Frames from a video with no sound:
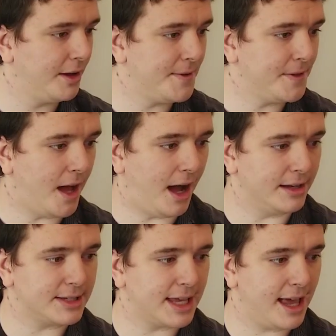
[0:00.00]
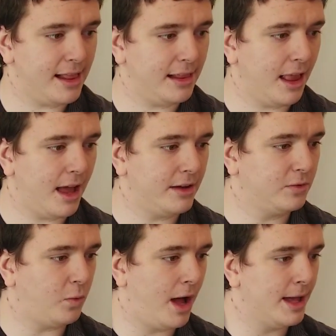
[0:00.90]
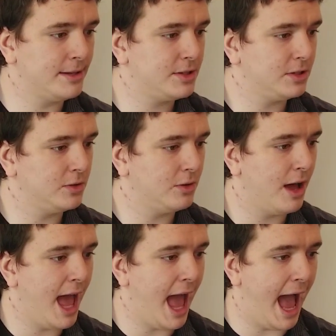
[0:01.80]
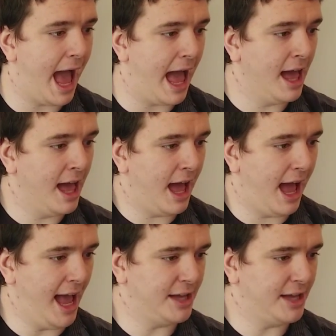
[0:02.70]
On a scale of 1 to... How